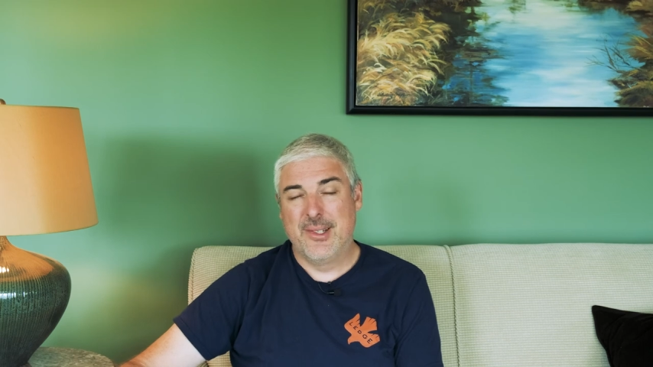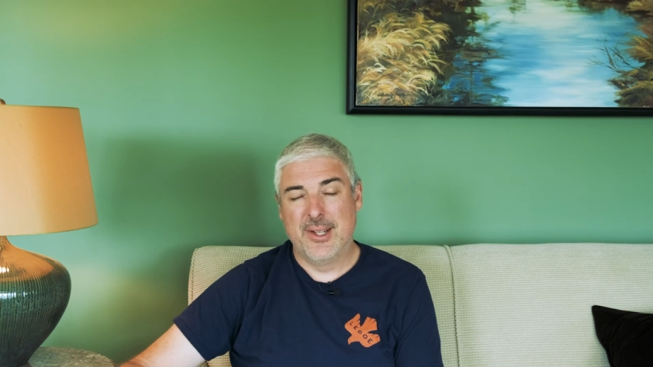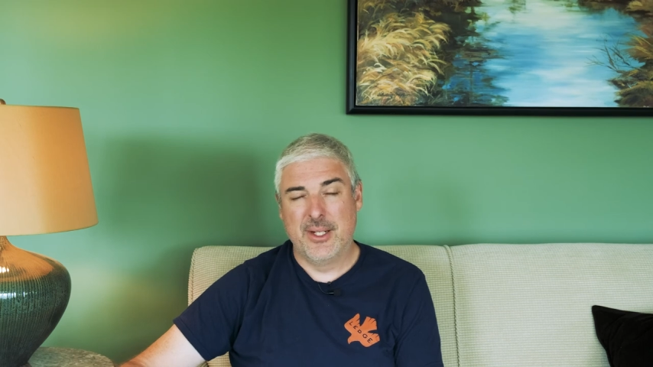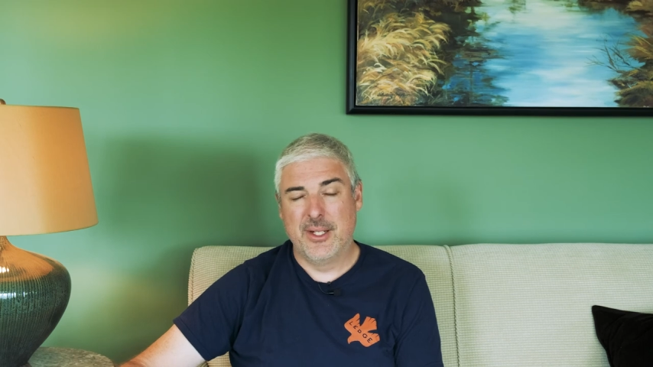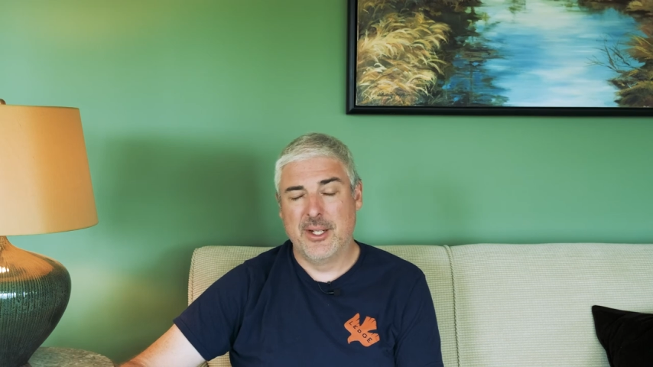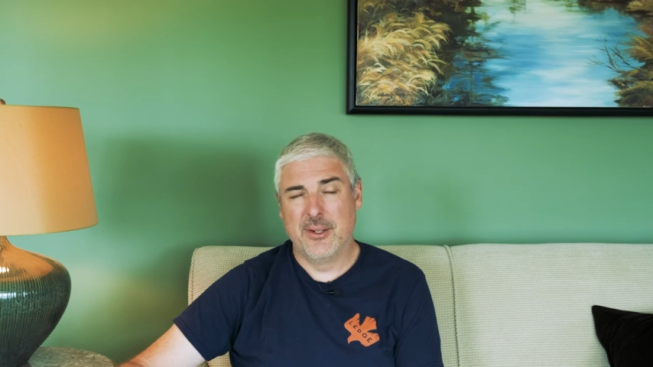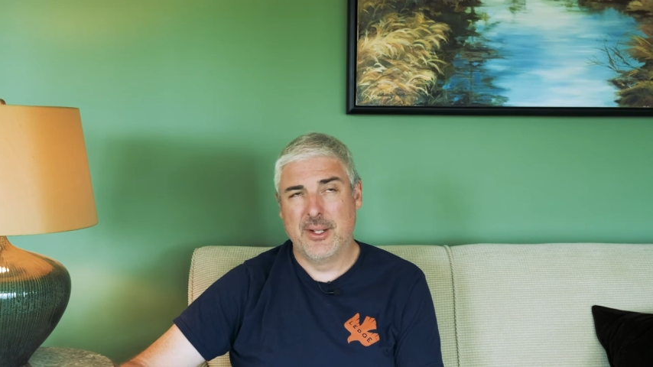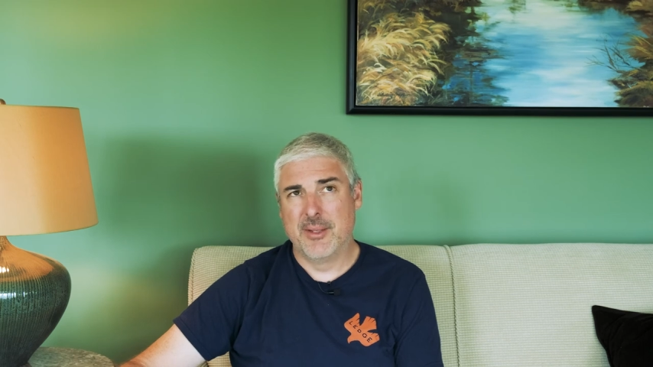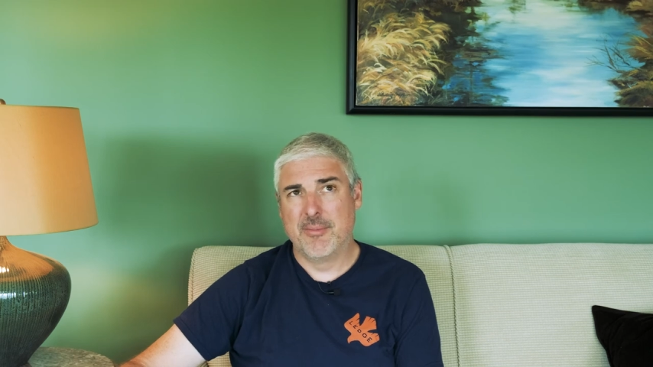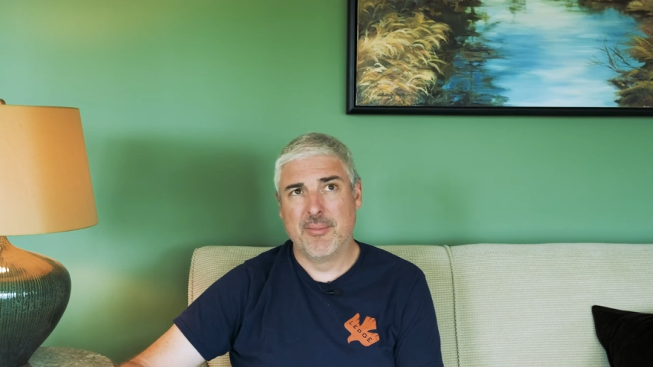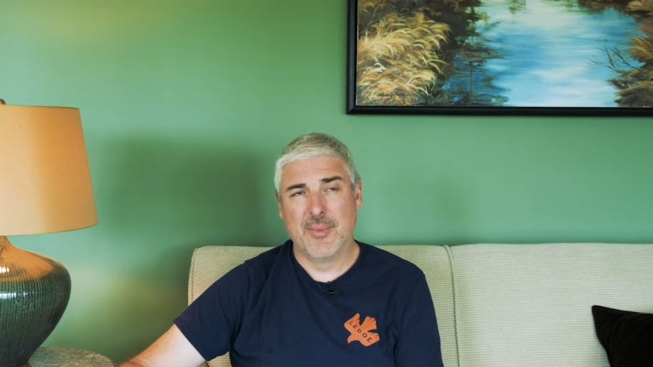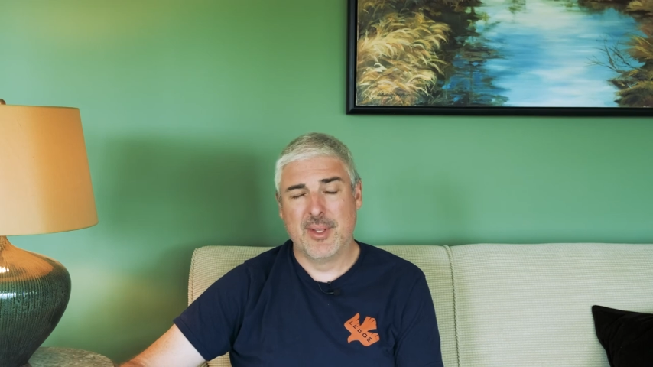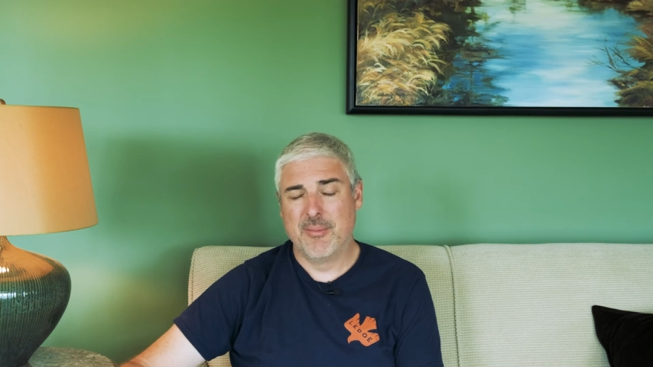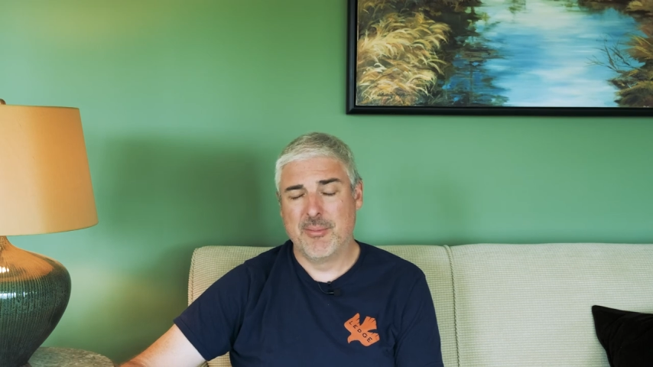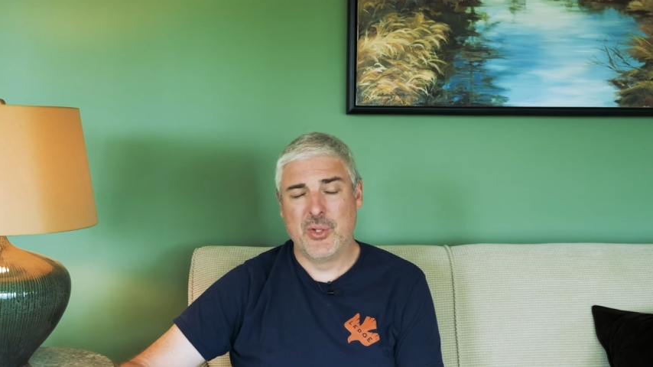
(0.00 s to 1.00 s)
I don't know,
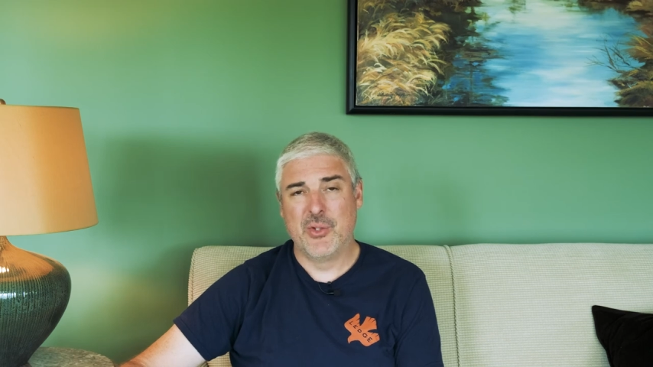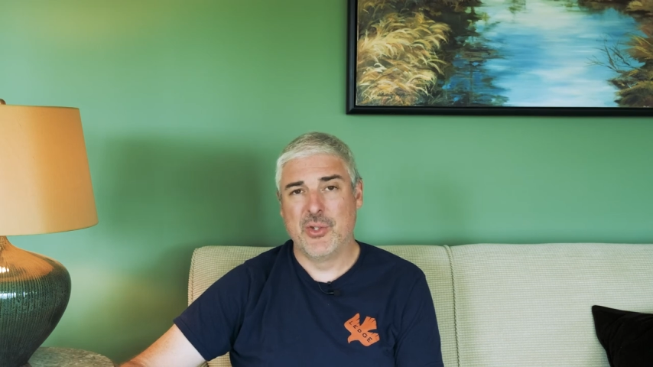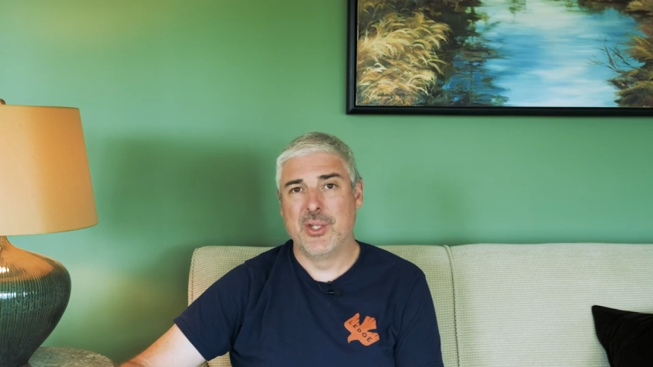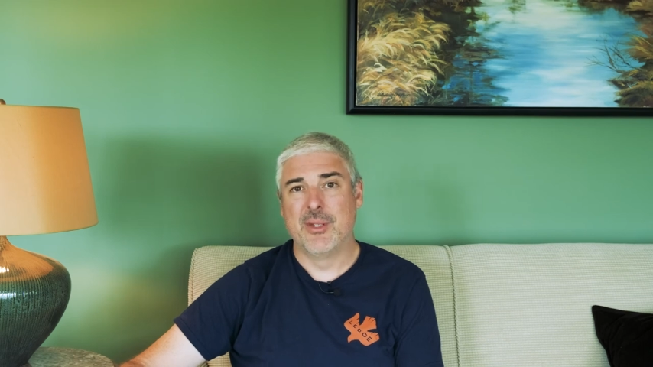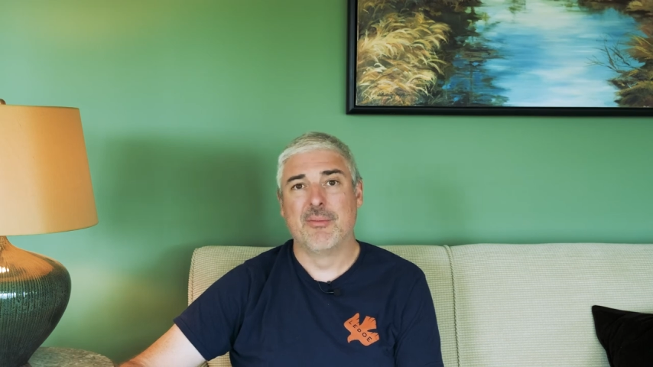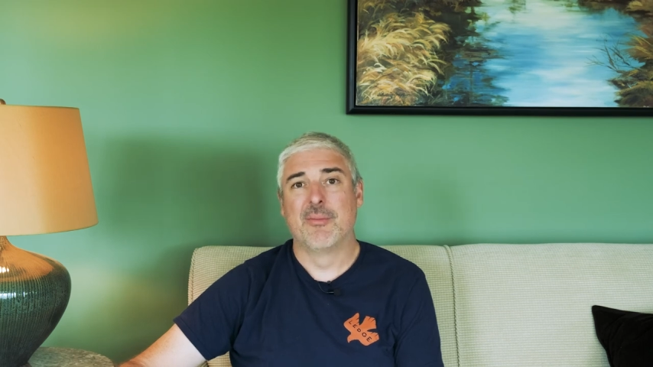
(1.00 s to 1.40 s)
I'm usually